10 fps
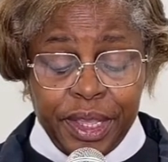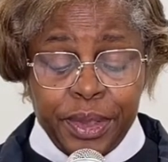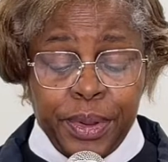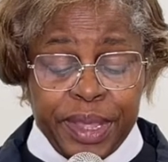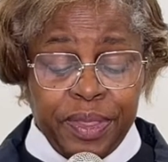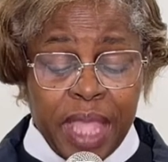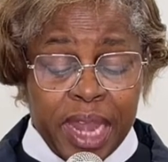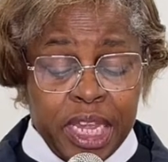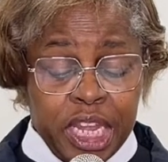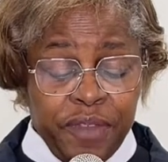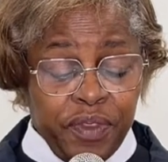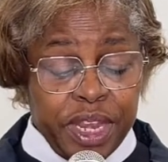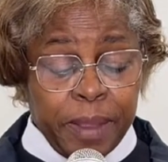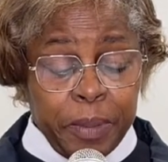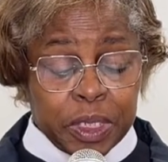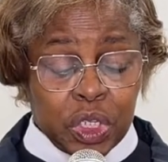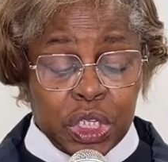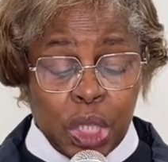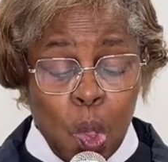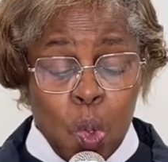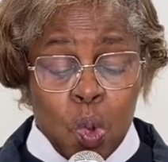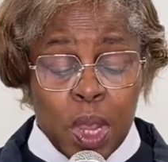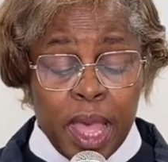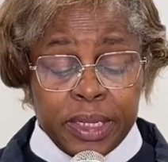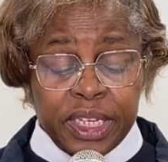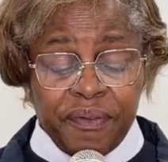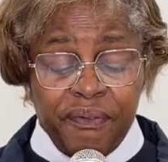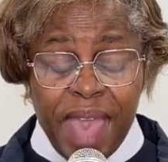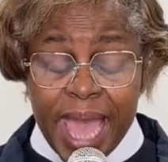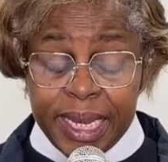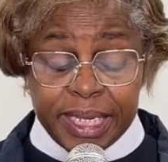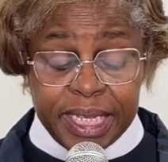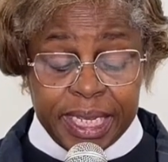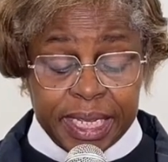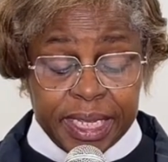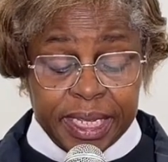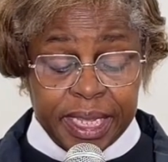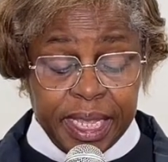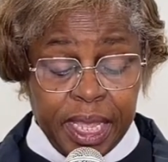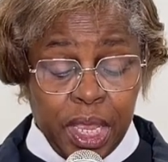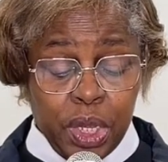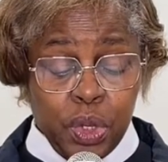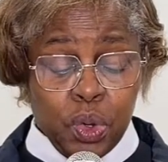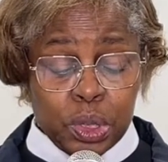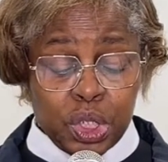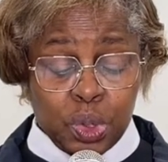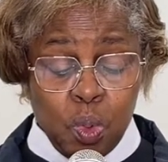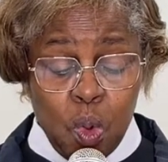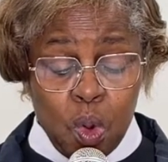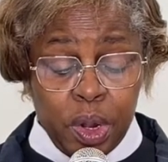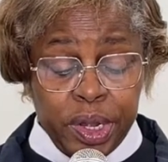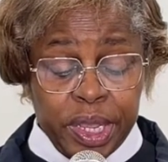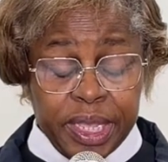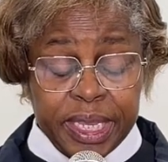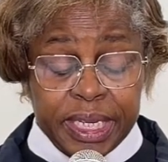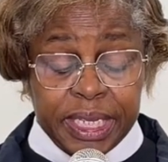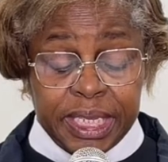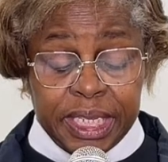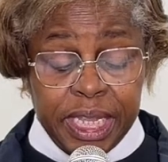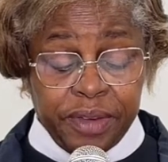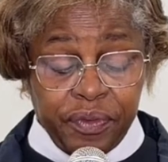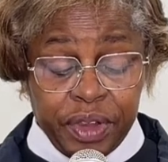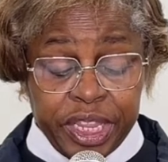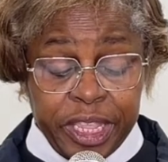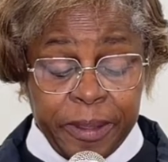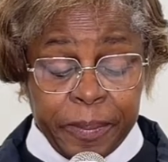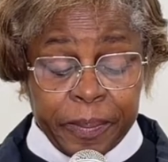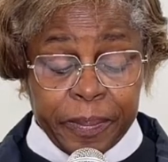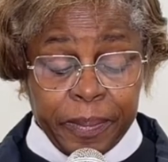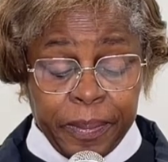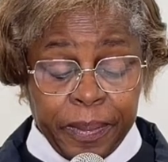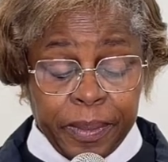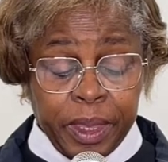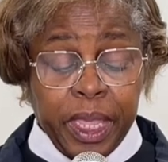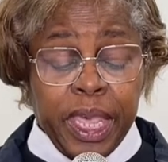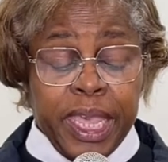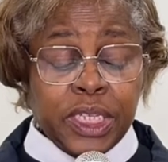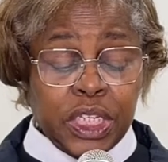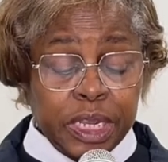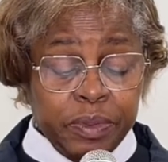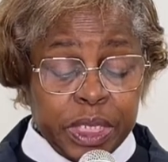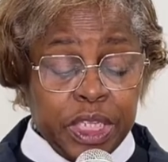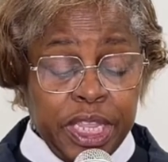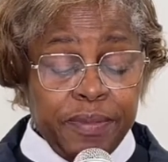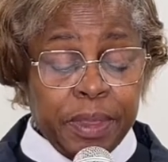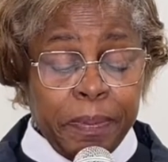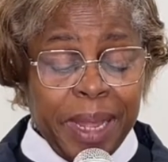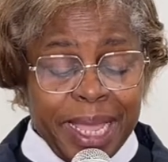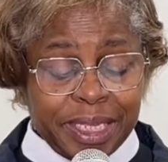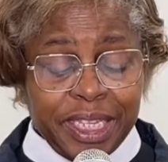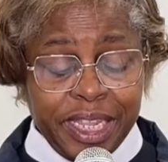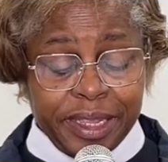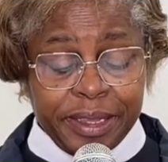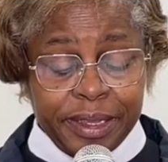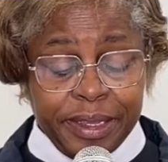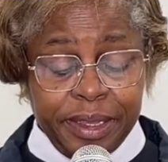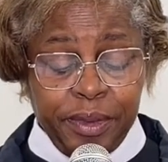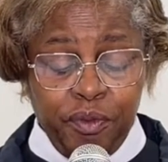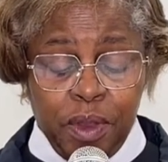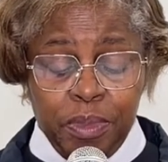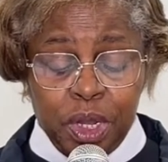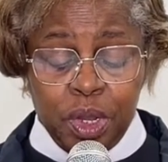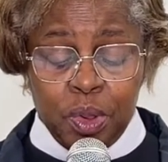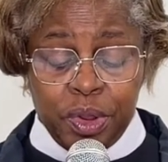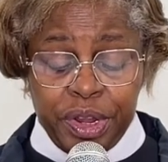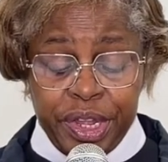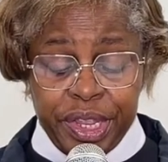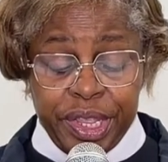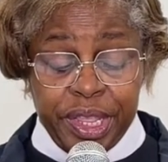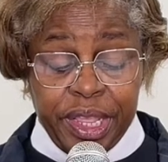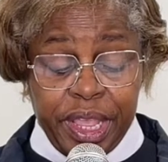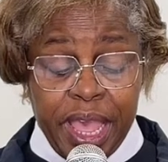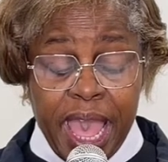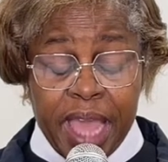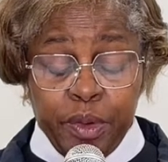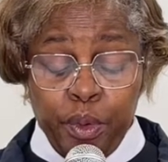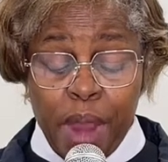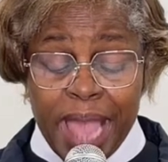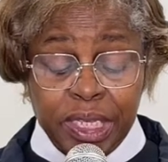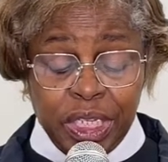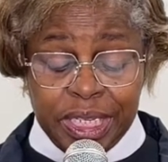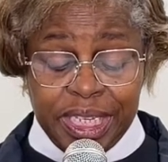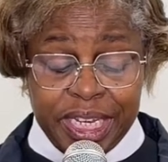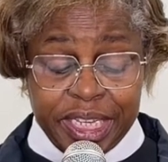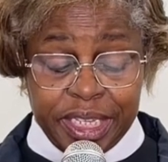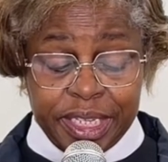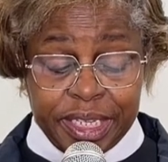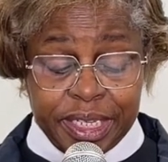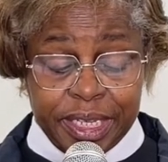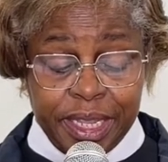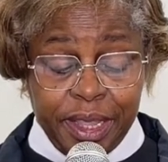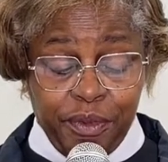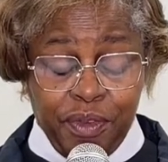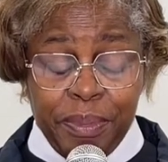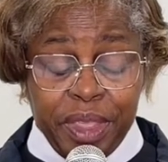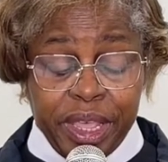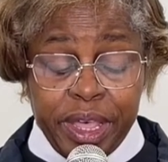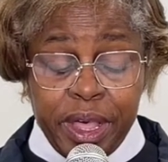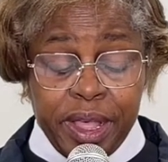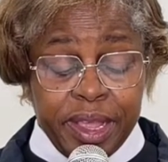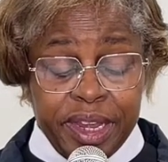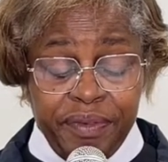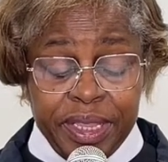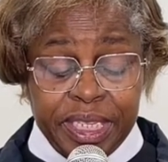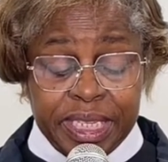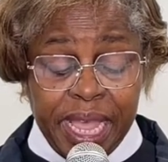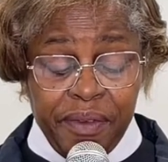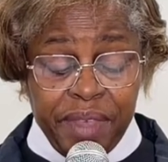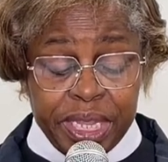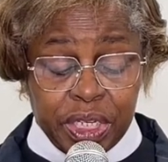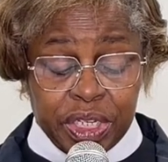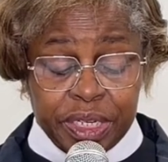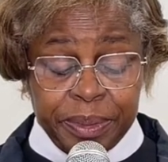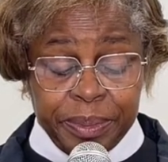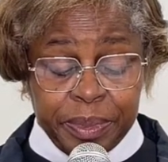who hath not lifted up his soul unto vanity, nor sworn deceitfully, he shall receive the blessing from the Lord and righteousness from the God of his salvation.